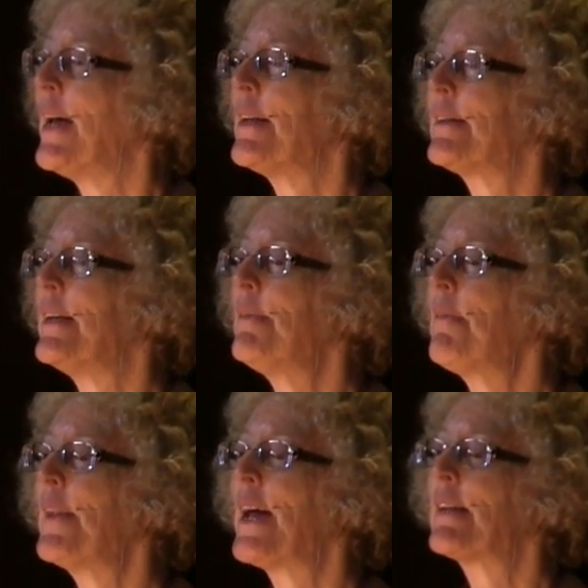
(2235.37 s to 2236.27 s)
as
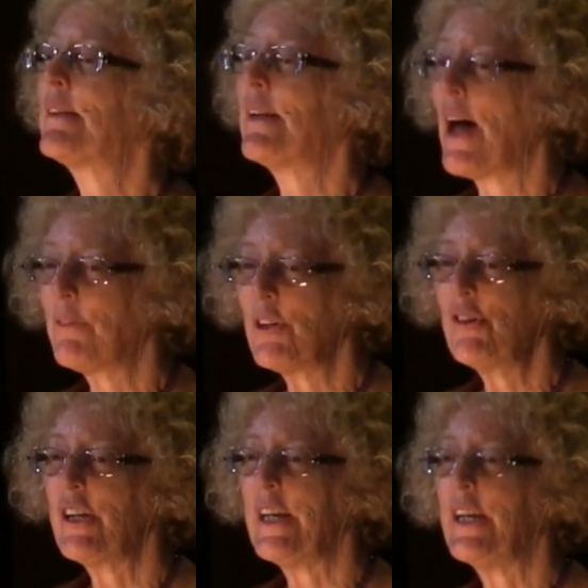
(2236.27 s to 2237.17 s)
if that
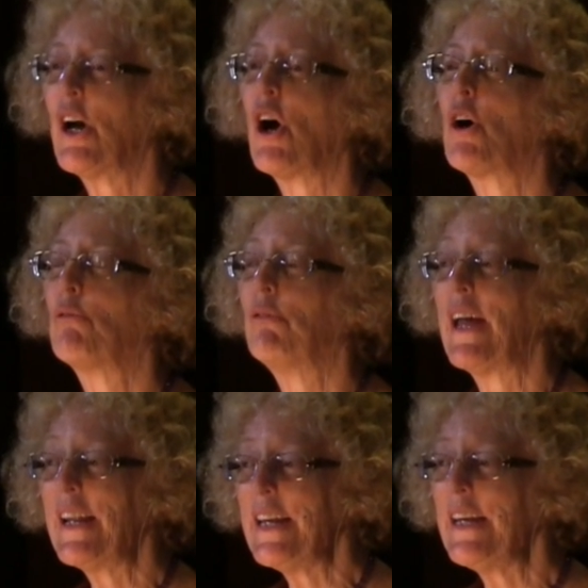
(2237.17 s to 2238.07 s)
sovereignty
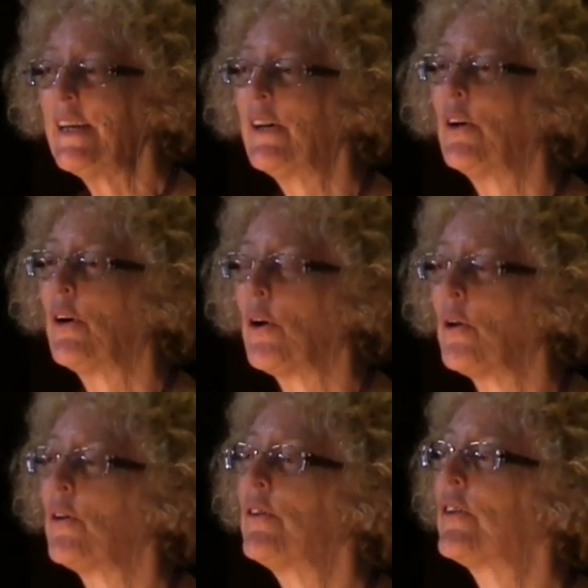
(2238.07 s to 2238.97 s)
already
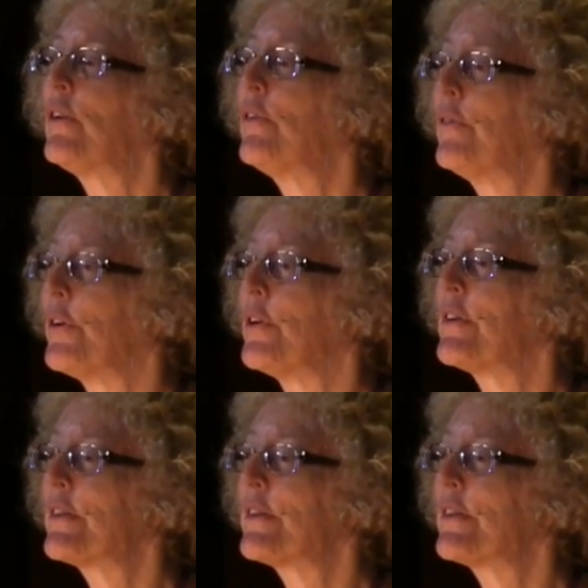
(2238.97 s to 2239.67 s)
holds full